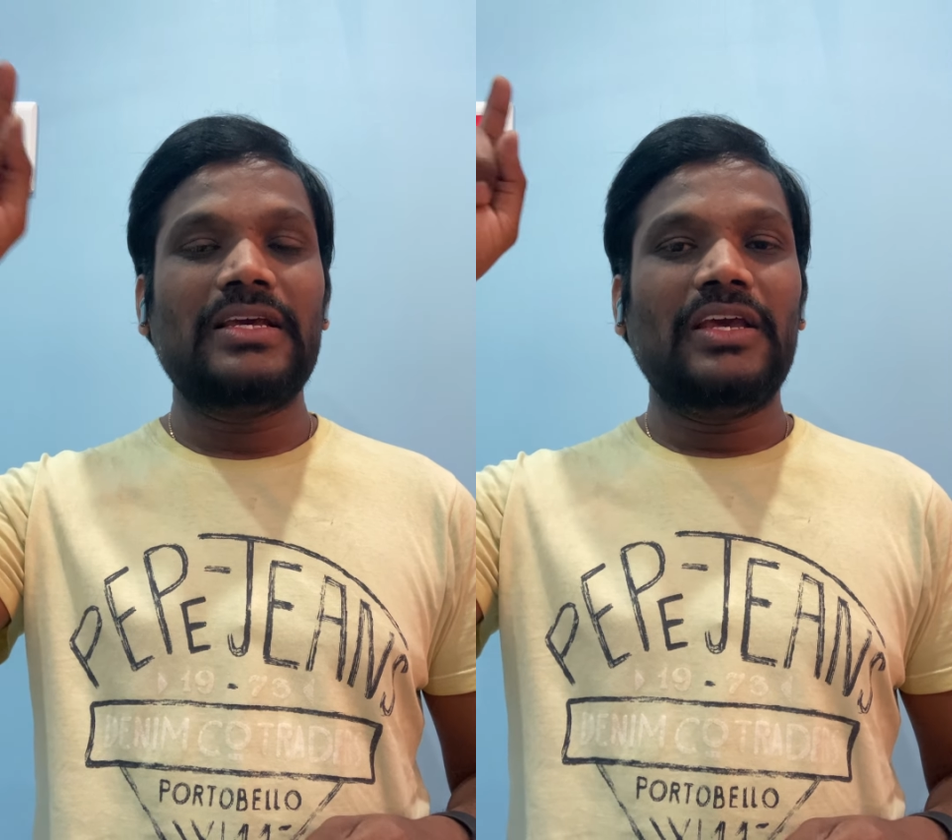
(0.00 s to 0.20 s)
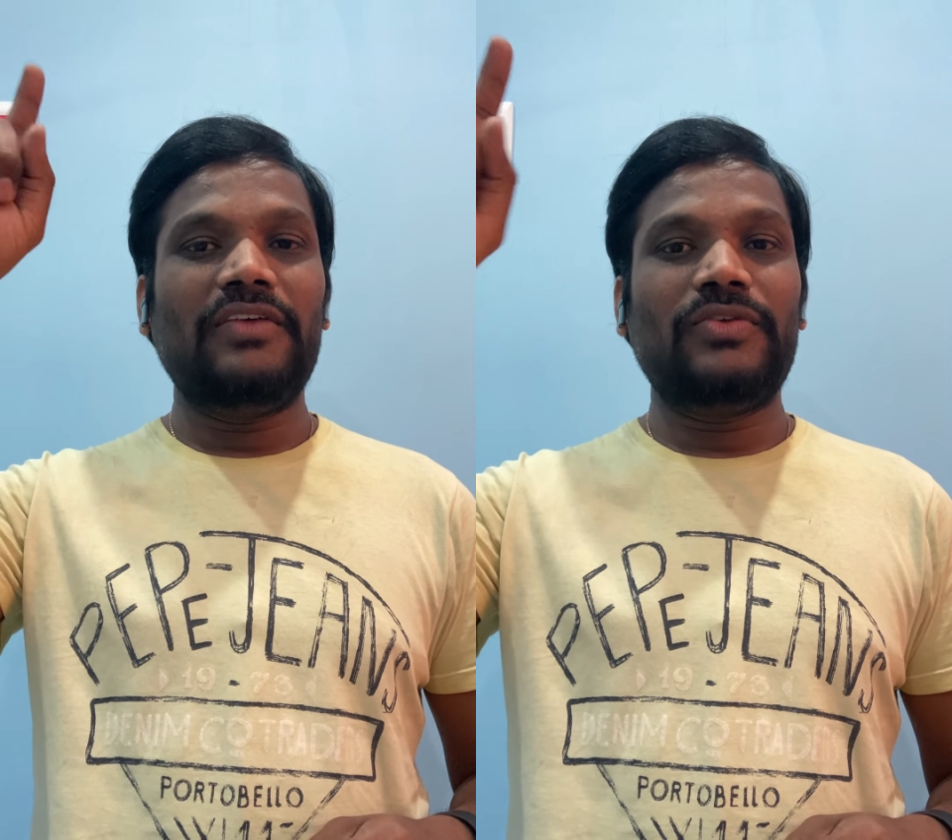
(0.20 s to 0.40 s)

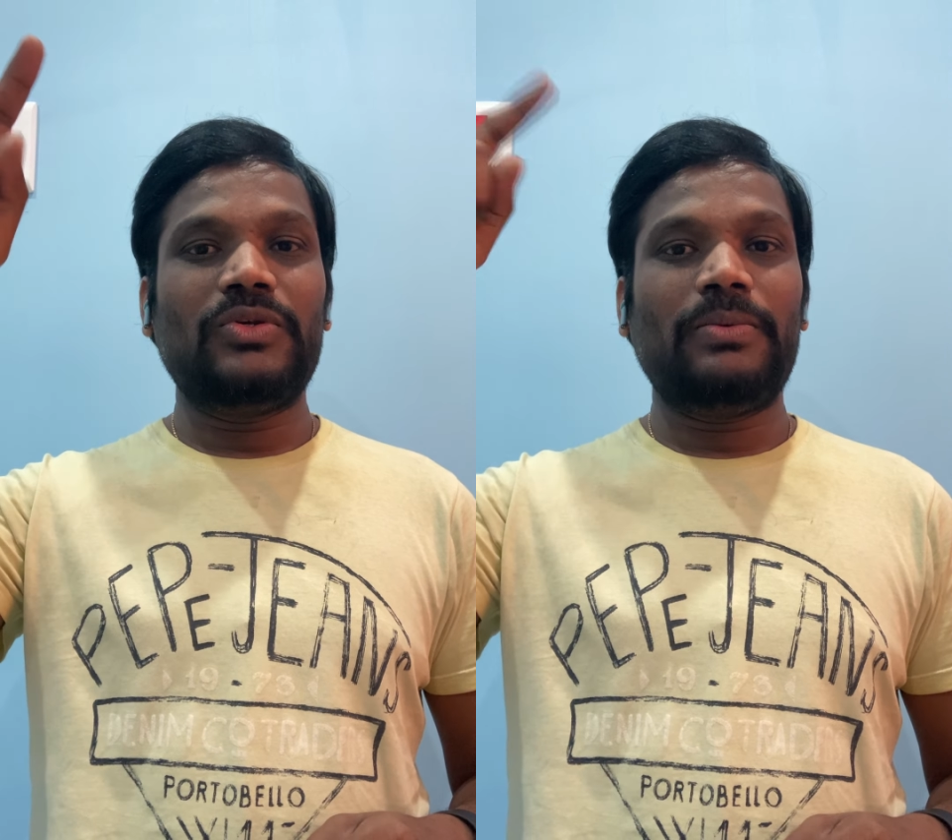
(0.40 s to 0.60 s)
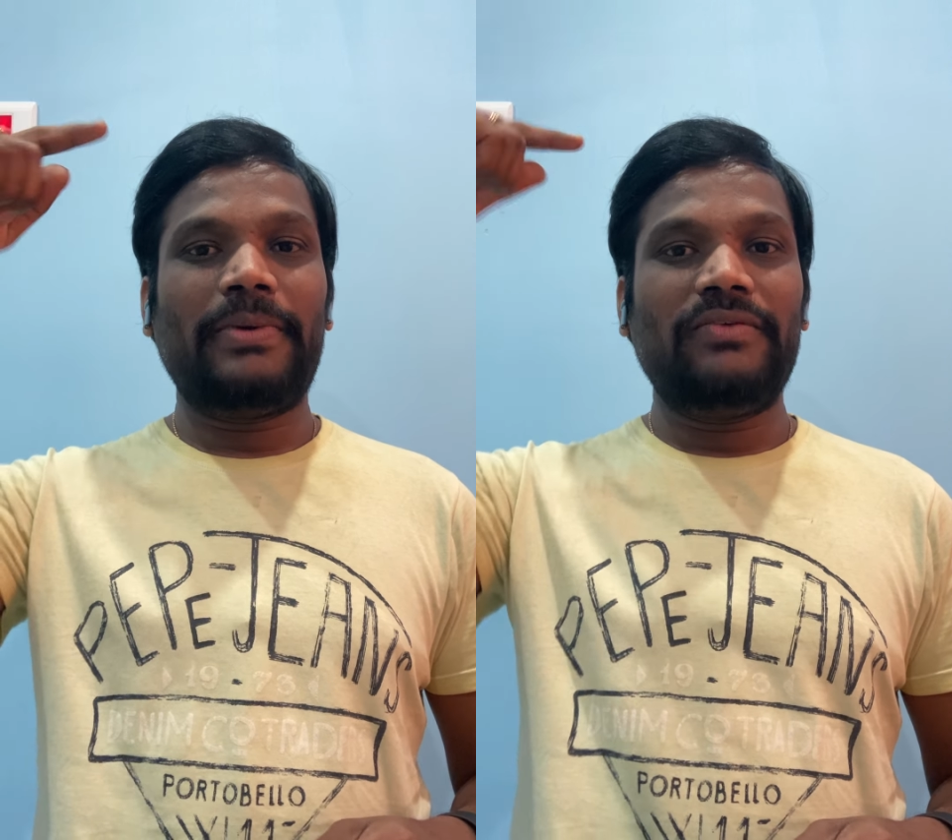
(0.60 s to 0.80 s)
If you
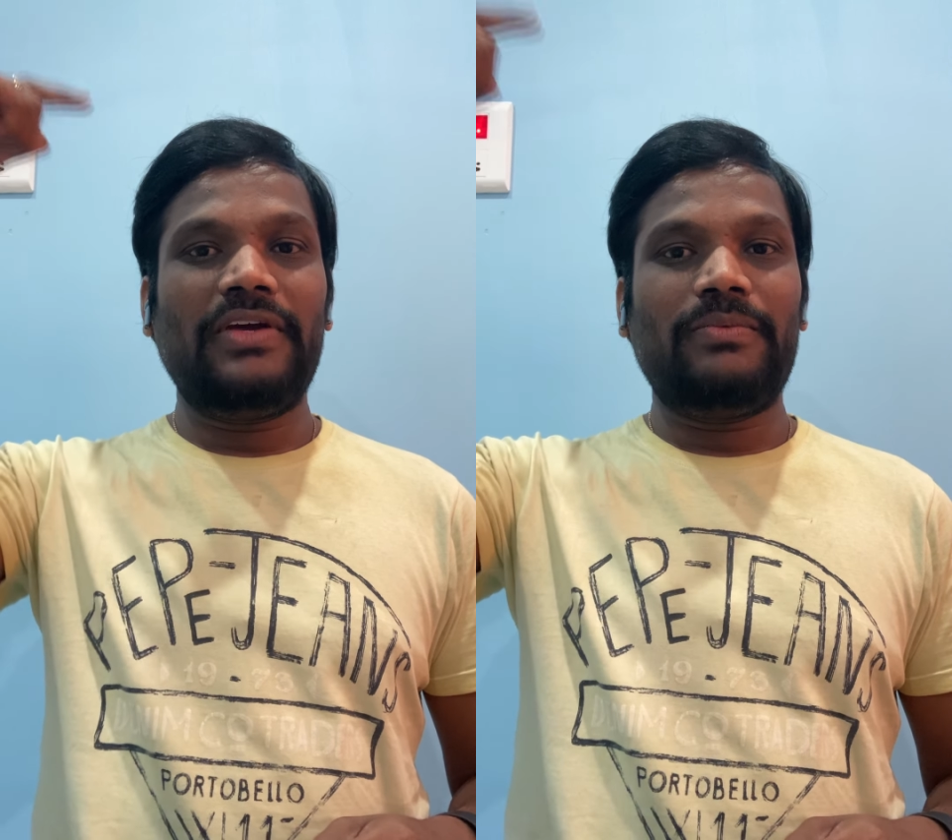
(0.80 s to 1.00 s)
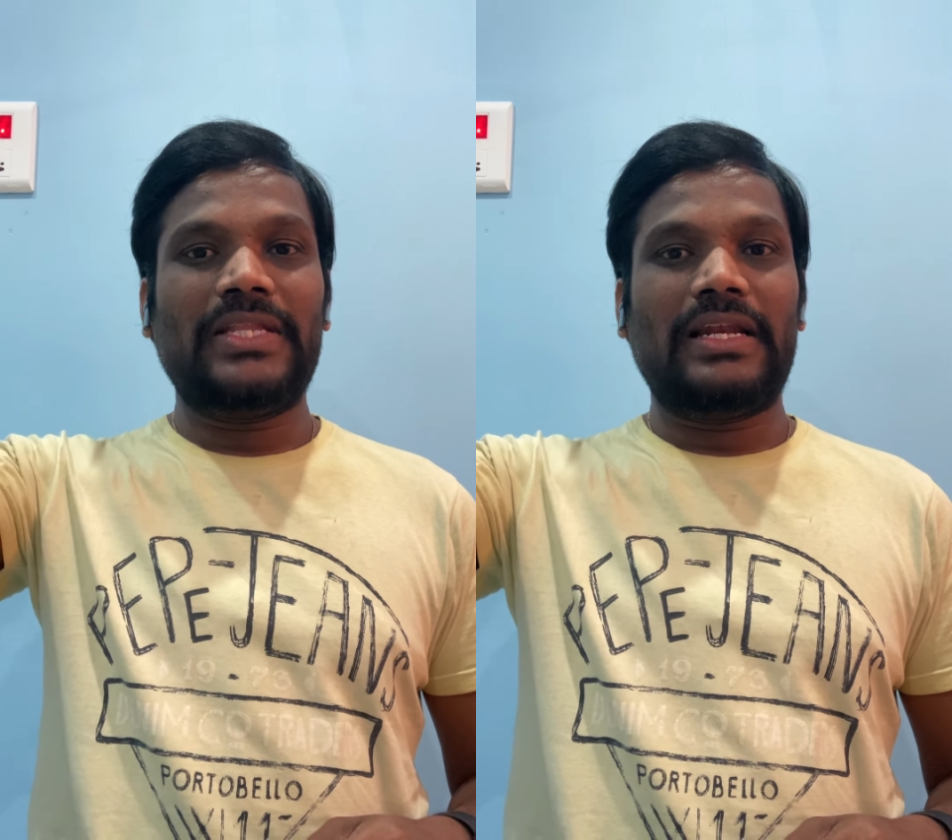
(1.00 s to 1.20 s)
be
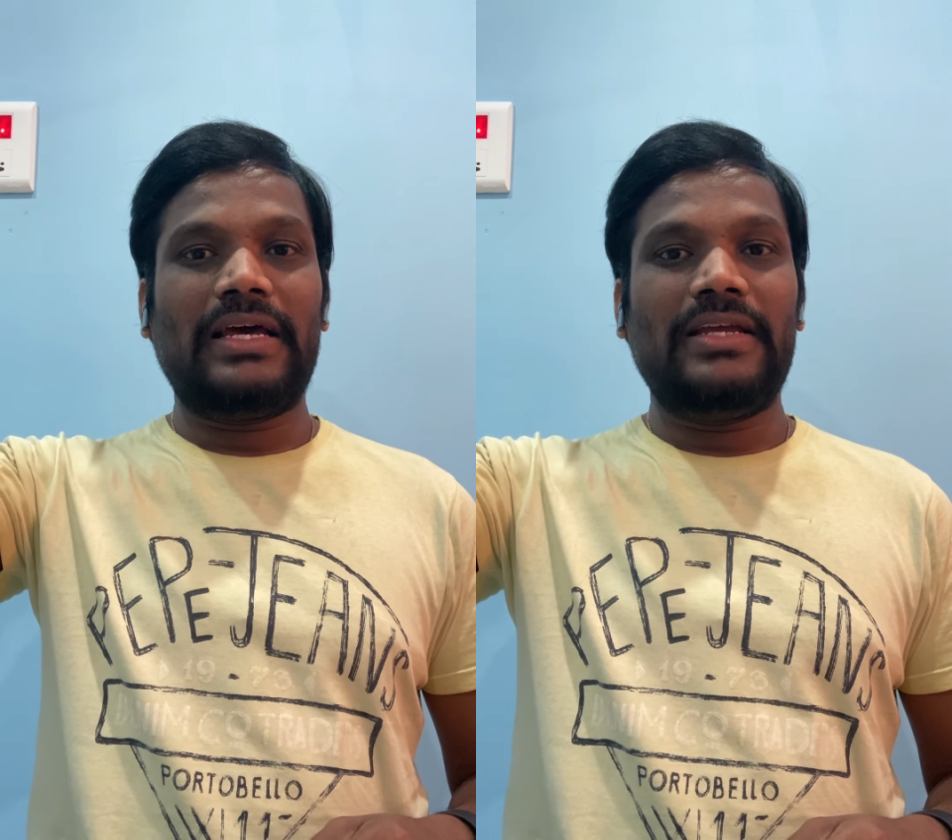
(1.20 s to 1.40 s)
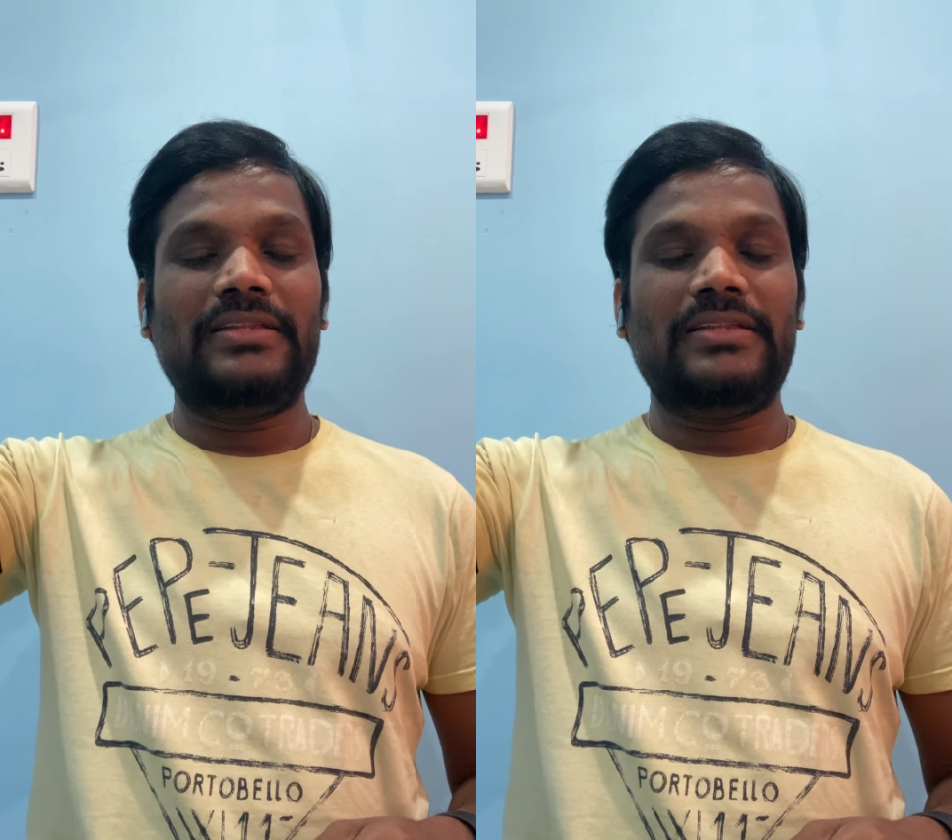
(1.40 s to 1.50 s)
perfect with the line,